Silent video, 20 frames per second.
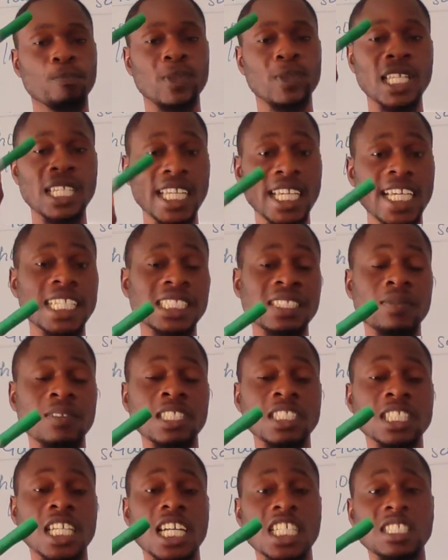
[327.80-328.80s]

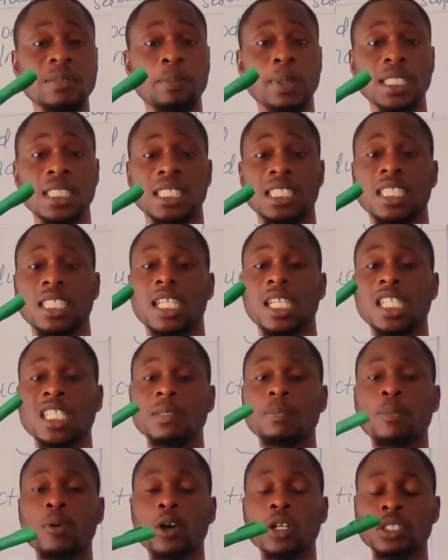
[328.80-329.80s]
negatively charged body
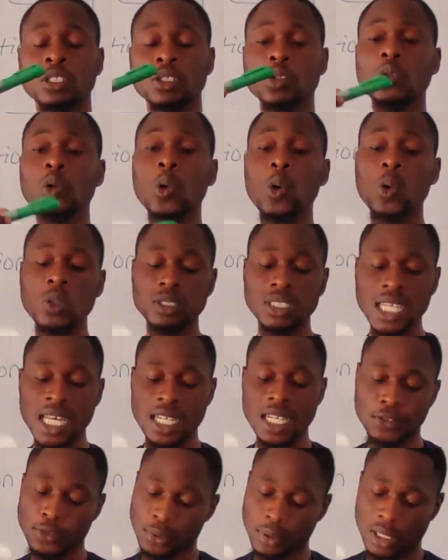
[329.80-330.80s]
is brought
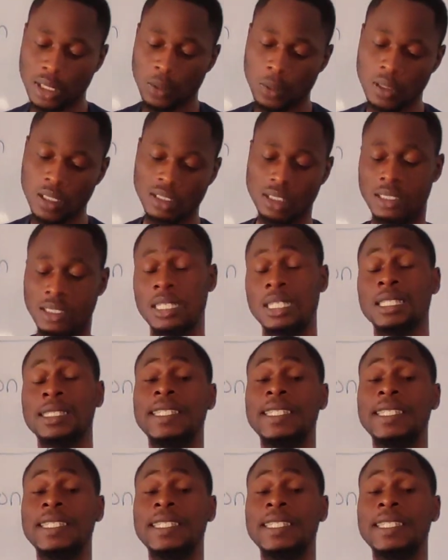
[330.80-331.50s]
closer to the what?